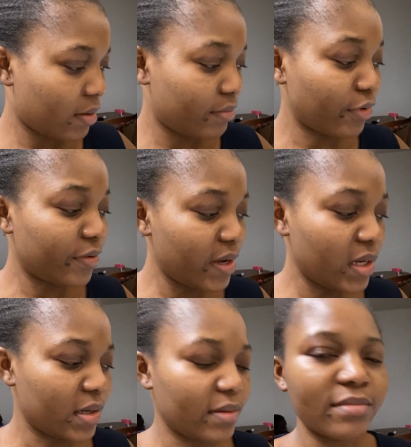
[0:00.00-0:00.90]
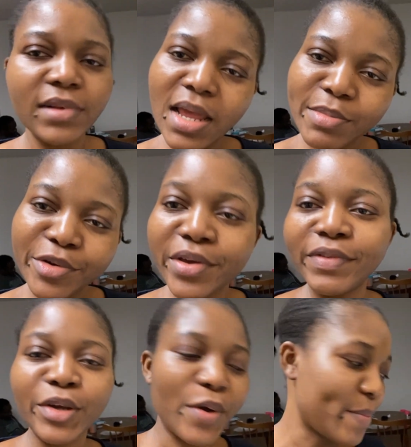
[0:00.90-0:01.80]
But really, let me know
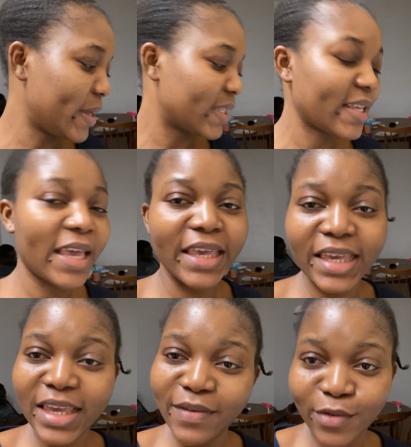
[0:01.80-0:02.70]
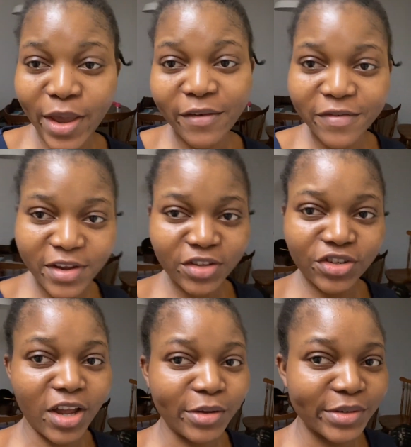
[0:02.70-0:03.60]
in the comments, like, if you're a first
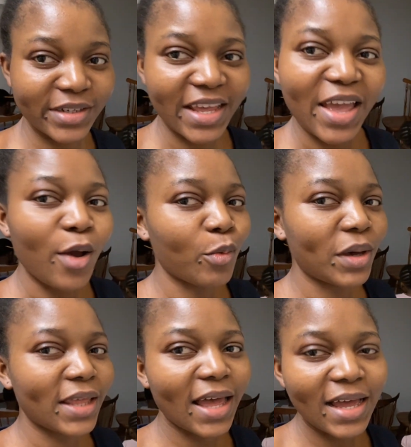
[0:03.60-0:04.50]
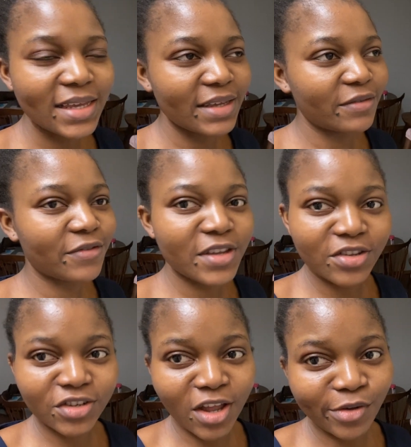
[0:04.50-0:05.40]
child, whether
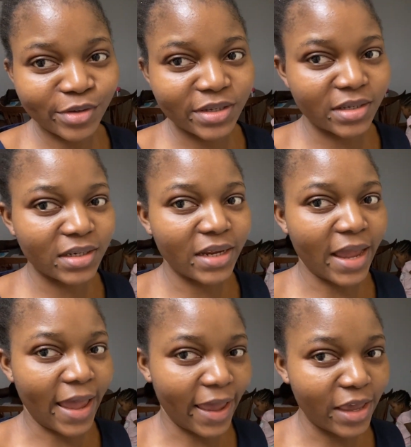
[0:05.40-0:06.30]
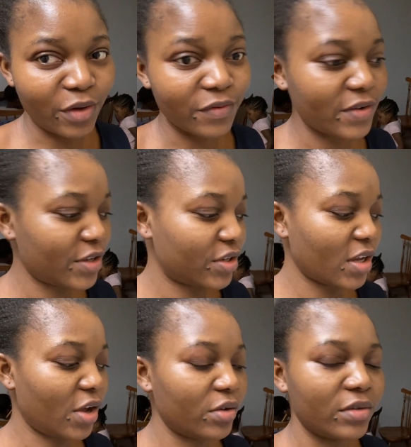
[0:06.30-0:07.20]
first child guy or first
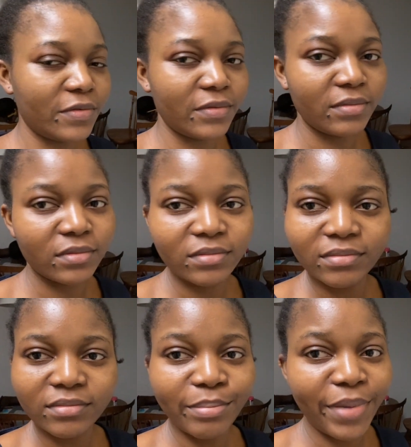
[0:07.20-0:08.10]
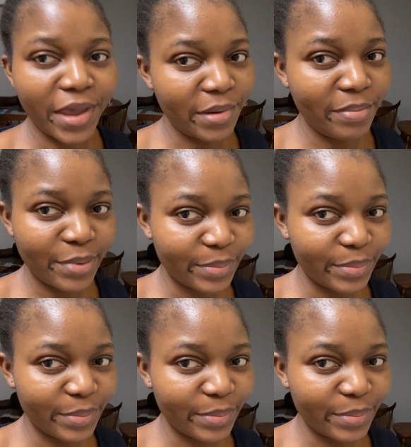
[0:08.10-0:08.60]
child babe,